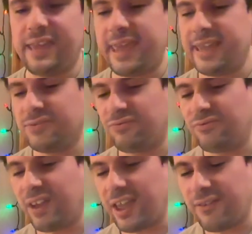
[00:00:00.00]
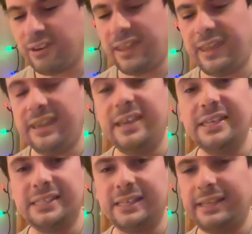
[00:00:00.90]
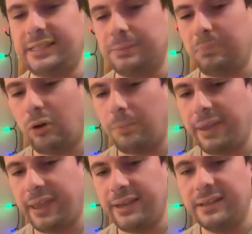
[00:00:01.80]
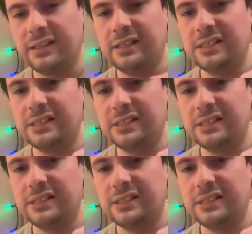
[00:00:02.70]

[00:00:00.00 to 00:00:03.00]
it is very easy to pop in.